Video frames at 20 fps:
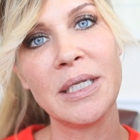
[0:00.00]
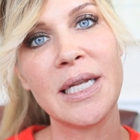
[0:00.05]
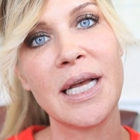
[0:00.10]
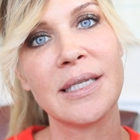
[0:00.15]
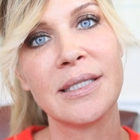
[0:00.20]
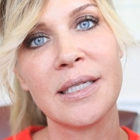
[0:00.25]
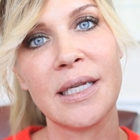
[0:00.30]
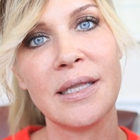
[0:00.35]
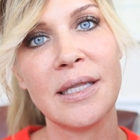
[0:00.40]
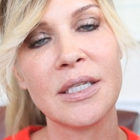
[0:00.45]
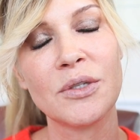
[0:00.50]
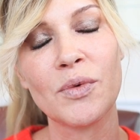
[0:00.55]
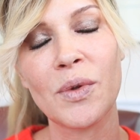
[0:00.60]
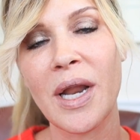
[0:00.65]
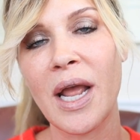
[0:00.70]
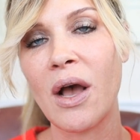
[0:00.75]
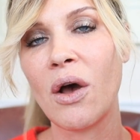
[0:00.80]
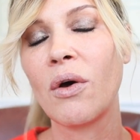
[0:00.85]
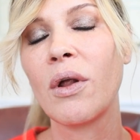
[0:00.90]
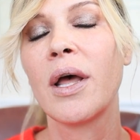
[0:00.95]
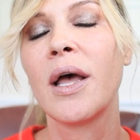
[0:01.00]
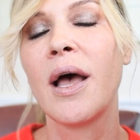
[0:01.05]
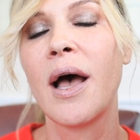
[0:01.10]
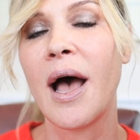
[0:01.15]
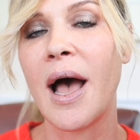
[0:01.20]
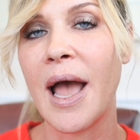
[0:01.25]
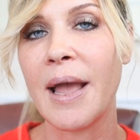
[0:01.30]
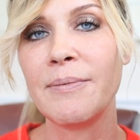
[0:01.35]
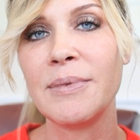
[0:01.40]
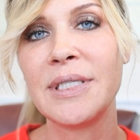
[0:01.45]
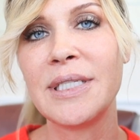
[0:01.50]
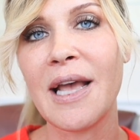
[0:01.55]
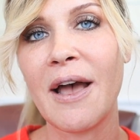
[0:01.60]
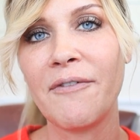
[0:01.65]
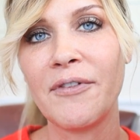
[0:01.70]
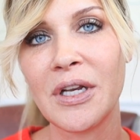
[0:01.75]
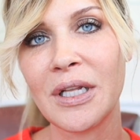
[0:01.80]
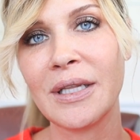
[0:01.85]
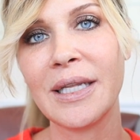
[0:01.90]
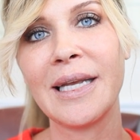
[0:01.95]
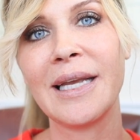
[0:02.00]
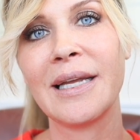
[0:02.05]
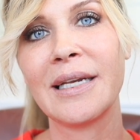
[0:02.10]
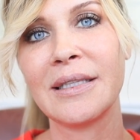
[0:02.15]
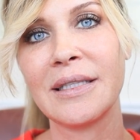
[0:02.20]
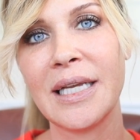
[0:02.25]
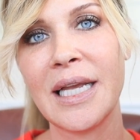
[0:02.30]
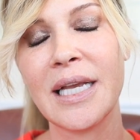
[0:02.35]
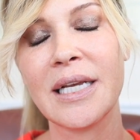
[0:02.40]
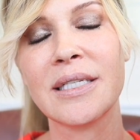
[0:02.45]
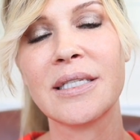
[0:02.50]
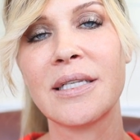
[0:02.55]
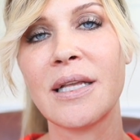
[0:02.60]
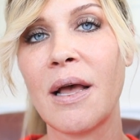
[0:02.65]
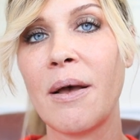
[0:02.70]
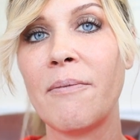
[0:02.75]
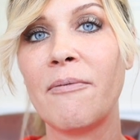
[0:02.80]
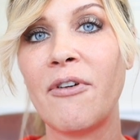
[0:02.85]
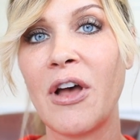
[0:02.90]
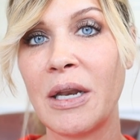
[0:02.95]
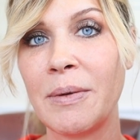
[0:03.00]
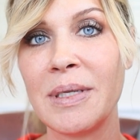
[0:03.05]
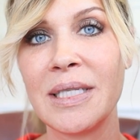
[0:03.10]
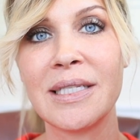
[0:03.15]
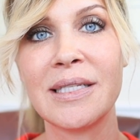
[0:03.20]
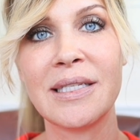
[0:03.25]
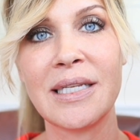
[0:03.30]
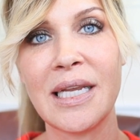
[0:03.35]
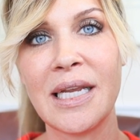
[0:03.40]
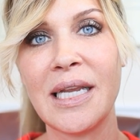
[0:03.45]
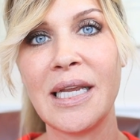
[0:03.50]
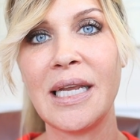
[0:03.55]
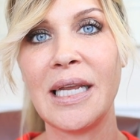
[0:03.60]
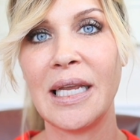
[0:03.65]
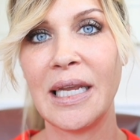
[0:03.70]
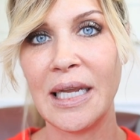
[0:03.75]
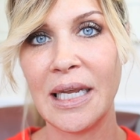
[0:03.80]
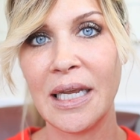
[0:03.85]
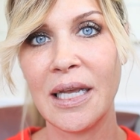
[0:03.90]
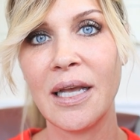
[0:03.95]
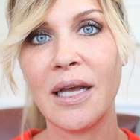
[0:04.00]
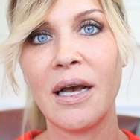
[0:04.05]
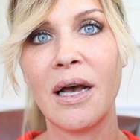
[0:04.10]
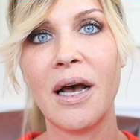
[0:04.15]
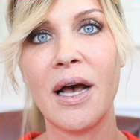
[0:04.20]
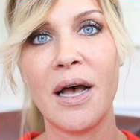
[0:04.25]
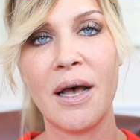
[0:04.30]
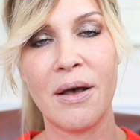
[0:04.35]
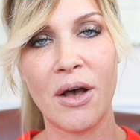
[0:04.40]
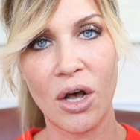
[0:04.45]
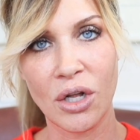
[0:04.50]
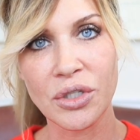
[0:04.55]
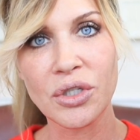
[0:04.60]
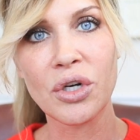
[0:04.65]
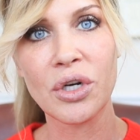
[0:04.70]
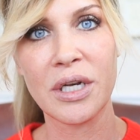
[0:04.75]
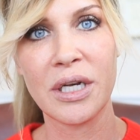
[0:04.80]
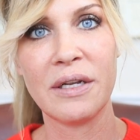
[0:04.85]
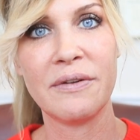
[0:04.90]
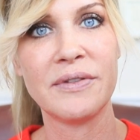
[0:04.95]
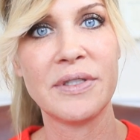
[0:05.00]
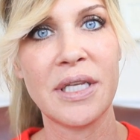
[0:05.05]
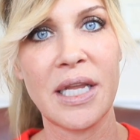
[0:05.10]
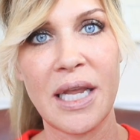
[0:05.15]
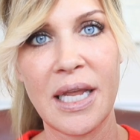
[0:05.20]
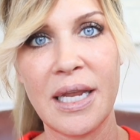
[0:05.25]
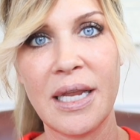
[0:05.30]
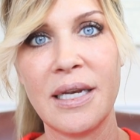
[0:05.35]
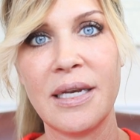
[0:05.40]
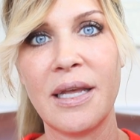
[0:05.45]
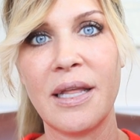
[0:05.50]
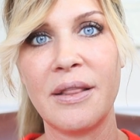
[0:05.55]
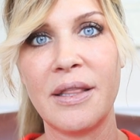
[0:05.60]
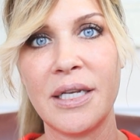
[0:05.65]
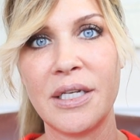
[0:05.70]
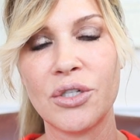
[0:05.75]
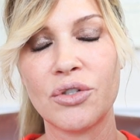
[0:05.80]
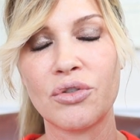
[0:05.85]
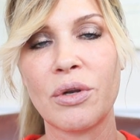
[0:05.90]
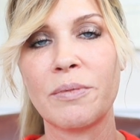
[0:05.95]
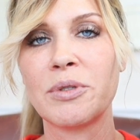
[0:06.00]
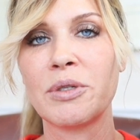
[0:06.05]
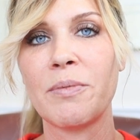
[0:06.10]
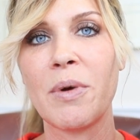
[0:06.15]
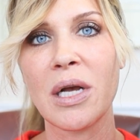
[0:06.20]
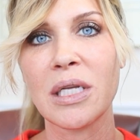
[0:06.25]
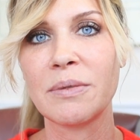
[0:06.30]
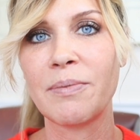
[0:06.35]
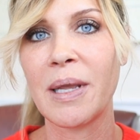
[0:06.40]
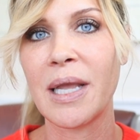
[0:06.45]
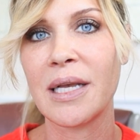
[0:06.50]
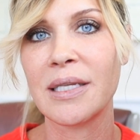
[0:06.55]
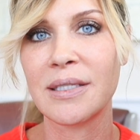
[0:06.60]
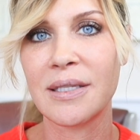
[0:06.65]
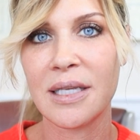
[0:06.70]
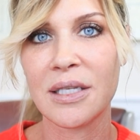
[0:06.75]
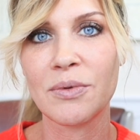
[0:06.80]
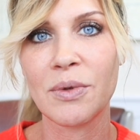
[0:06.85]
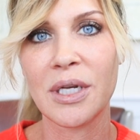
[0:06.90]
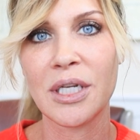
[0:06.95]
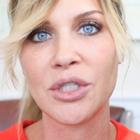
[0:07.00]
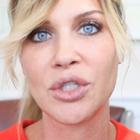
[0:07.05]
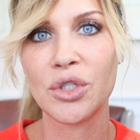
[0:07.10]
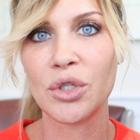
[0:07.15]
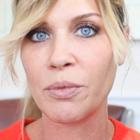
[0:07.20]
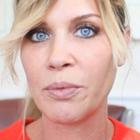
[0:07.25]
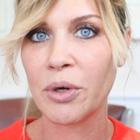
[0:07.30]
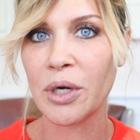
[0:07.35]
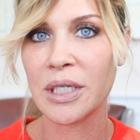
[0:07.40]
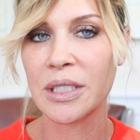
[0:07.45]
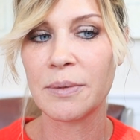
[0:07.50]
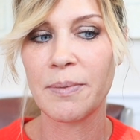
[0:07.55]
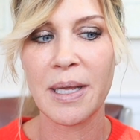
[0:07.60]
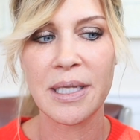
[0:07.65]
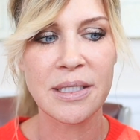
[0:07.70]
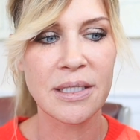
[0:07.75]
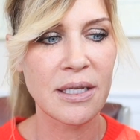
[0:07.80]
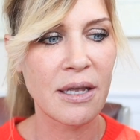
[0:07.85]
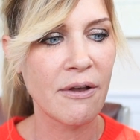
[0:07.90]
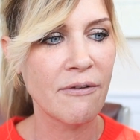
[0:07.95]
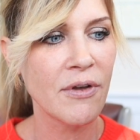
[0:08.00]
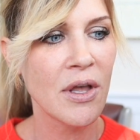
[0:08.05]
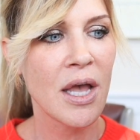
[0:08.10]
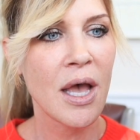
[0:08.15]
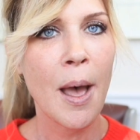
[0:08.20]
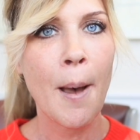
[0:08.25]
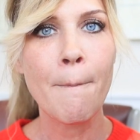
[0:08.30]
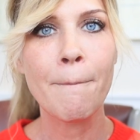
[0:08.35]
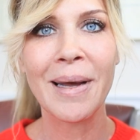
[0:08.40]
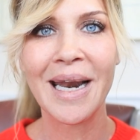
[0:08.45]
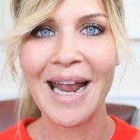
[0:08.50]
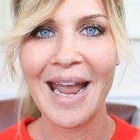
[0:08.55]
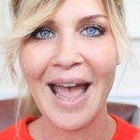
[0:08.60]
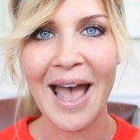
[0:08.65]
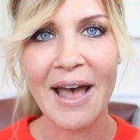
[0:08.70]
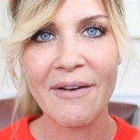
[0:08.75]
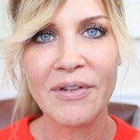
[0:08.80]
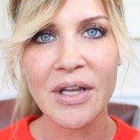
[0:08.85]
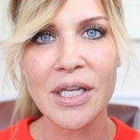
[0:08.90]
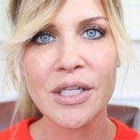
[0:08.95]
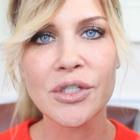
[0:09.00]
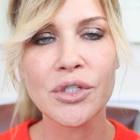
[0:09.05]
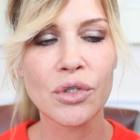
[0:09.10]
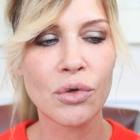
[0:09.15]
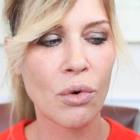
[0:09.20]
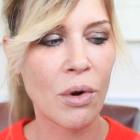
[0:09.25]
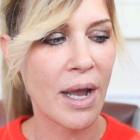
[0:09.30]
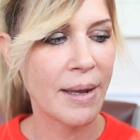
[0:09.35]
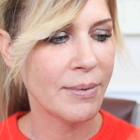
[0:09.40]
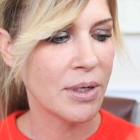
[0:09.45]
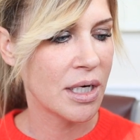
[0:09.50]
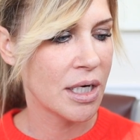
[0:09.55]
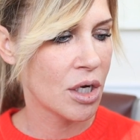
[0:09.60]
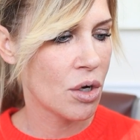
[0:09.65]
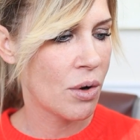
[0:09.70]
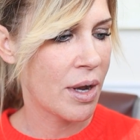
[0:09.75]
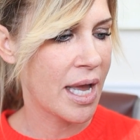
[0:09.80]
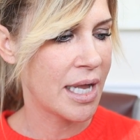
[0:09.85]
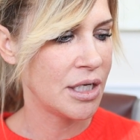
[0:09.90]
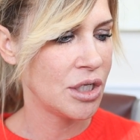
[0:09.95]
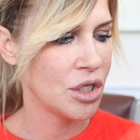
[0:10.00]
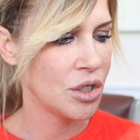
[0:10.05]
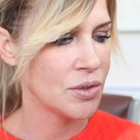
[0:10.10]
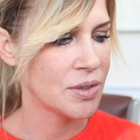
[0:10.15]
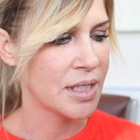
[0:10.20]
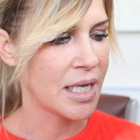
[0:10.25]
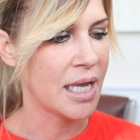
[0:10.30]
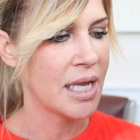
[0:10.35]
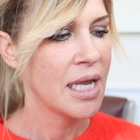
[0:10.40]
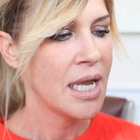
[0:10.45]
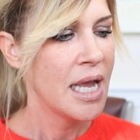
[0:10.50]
be testing this one out. I'm definitely gonna link some vitamin C, E uh, alternatives in the description box because this one is super expensive, but I have it, so I'm gonna go ahead and use it.